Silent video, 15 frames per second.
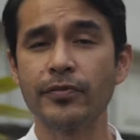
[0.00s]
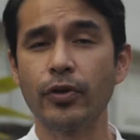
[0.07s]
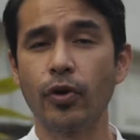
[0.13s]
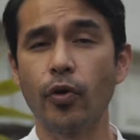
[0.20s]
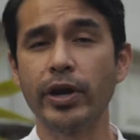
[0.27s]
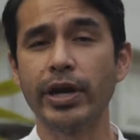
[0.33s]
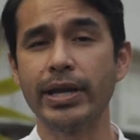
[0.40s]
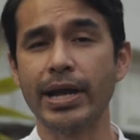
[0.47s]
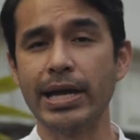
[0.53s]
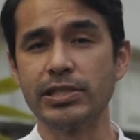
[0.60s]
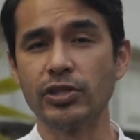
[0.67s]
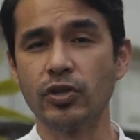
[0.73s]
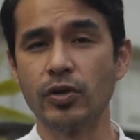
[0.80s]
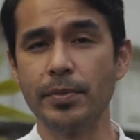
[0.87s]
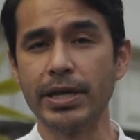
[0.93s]
of the
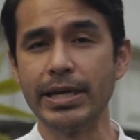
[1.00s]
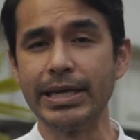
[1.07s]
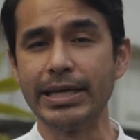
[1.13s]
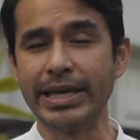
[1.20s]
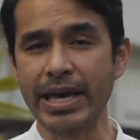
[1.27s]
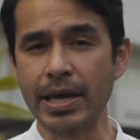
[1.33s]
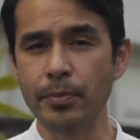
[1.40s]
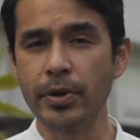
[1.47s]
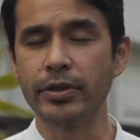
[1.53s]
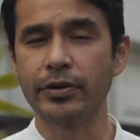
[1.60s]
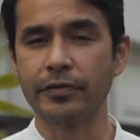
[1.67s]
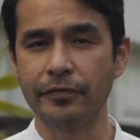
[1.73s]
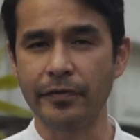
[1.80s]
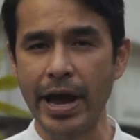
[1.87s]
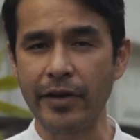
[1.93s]
organizing committee came under
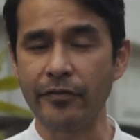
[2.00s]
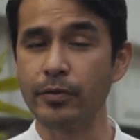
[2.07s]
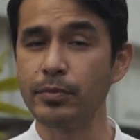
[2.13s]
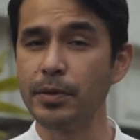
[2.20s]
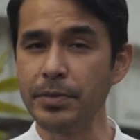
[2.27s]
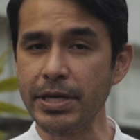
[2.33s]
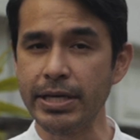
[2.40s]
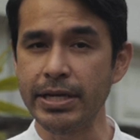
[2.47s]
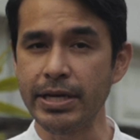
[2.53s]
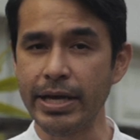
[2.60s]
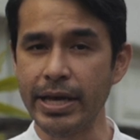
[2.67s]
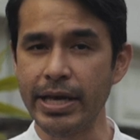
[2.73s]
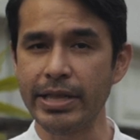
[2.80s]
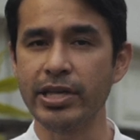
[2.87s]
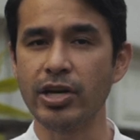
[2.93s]
fire from the media
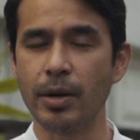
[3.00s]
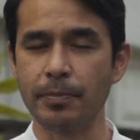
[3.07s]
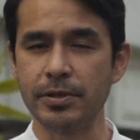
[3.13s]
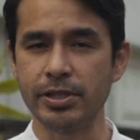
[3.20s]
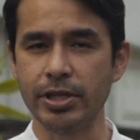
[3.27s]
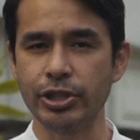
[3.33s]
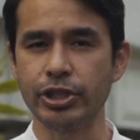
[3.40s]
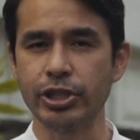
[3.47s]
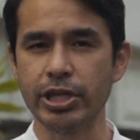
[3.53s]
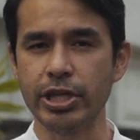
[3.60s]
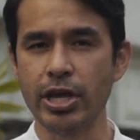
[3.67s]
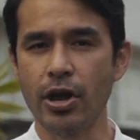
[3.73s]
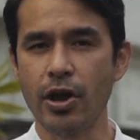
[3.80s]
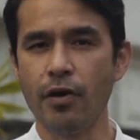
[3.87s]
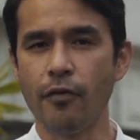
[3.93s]
and the opposition
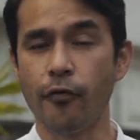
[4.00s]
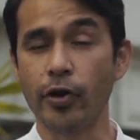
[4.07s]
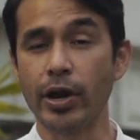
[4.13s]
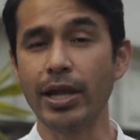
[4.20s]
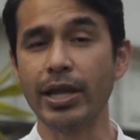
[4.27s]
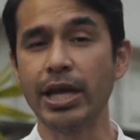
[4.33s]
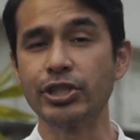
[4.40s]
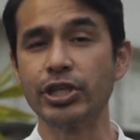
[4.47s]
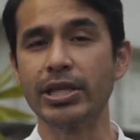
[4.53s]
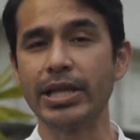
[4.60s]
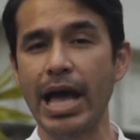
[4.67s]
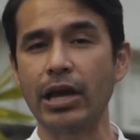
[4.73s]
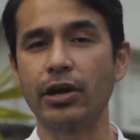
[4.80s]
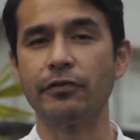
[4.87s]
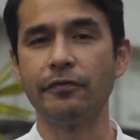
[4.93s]
for alleged
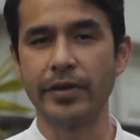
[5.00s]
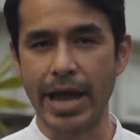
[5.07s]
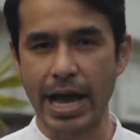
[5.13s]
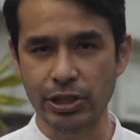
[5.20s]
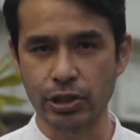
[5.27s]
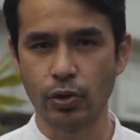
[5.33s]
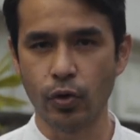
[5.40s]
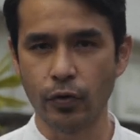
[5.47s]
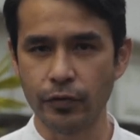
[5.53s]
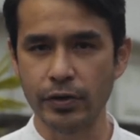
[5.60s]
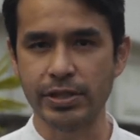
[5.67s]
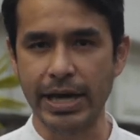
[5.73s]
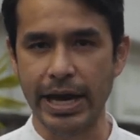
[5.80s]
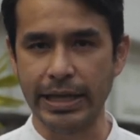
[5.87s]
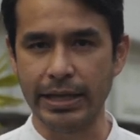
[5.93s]
lack of financial
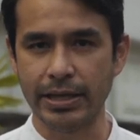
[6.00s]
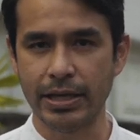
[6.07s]
oversight.